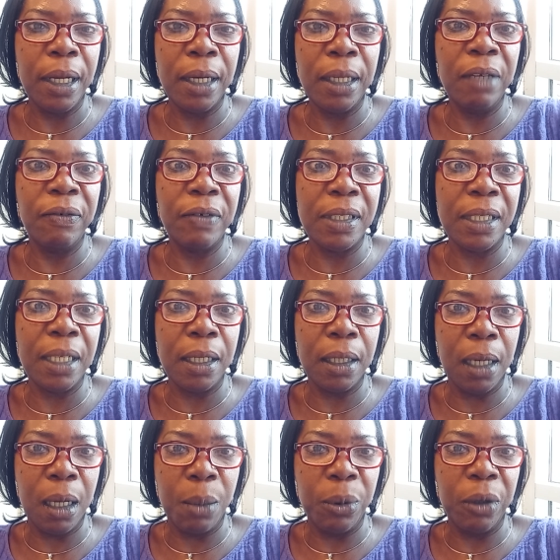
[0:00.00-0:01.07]
and he even sent a
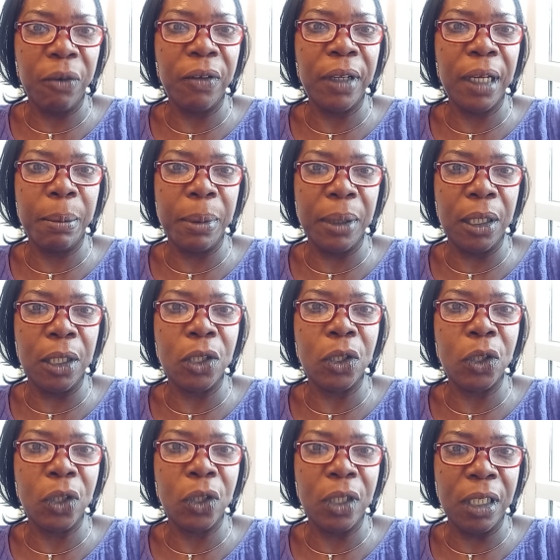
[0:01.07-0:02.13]
copy of the
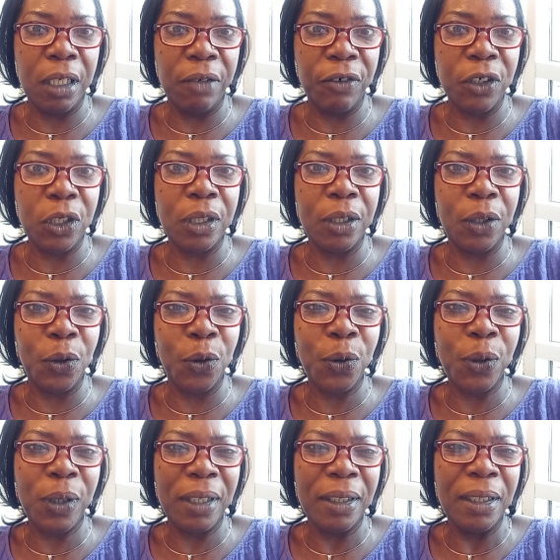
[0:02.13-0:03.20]
application to the divisional
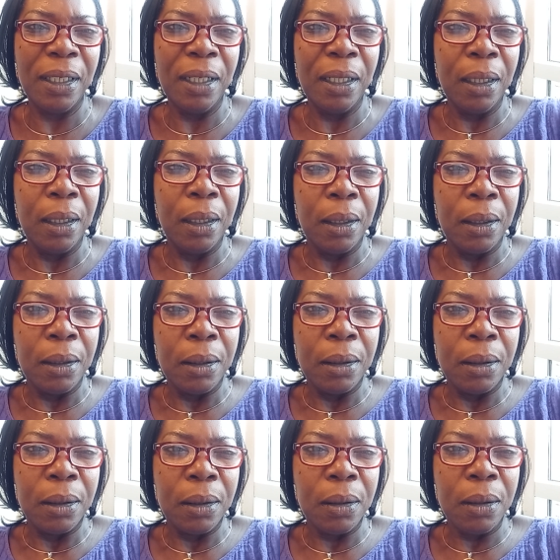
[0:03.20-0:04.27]
court,
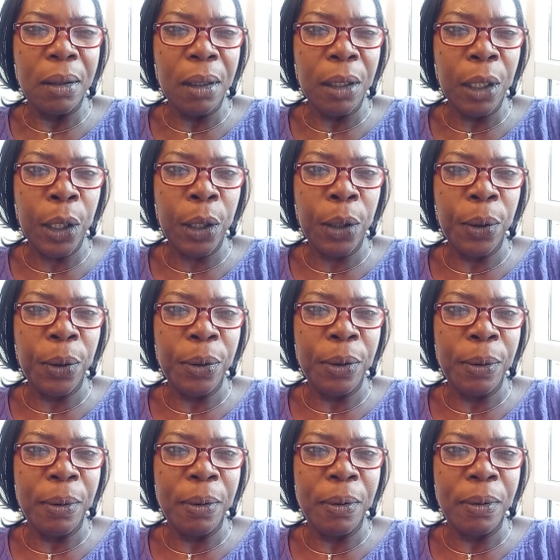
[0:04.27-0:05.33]
you know,
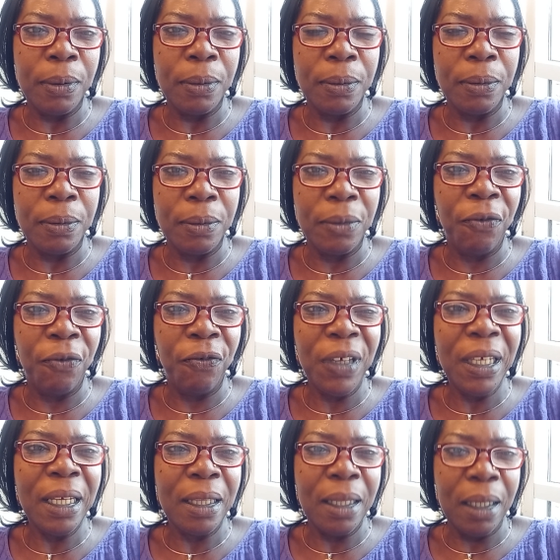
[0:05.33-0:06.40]

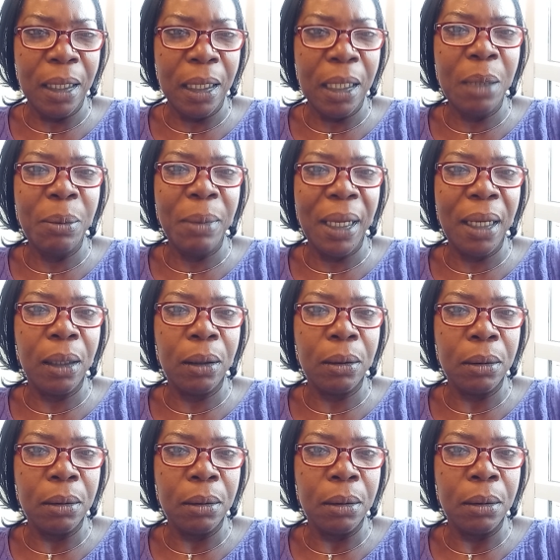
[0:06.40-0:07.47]
via the
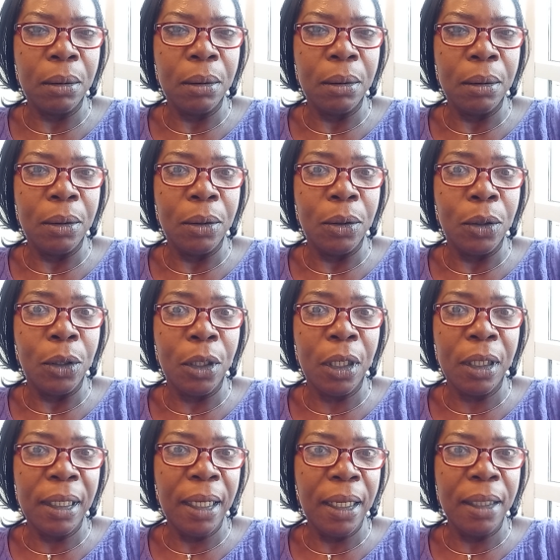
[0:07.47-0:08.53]
email.
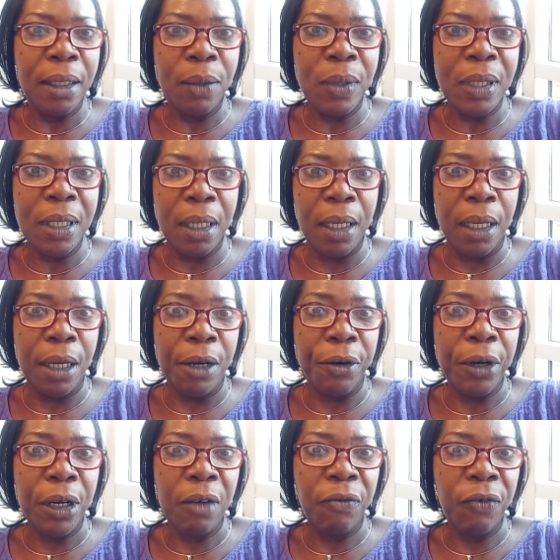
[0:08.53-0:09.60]
Not like there was a
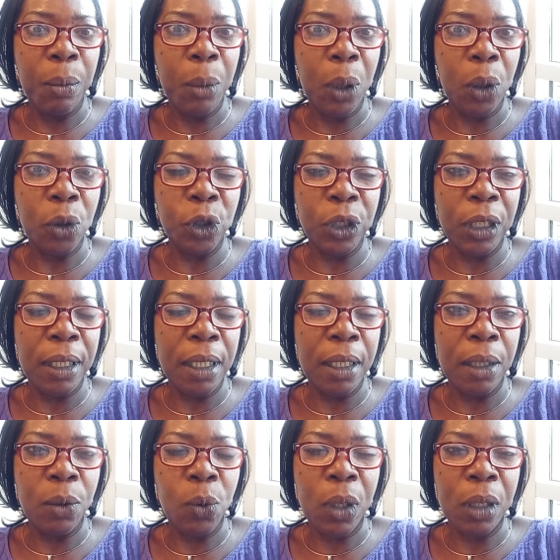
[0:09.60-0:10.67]
hearing of a motion and
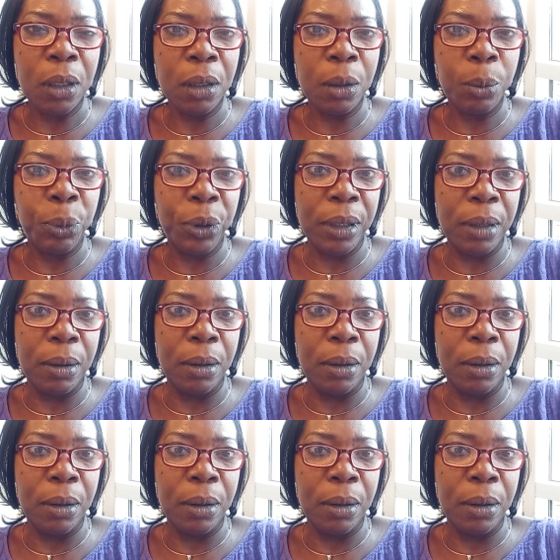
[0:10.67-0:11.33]
he wants to, pre,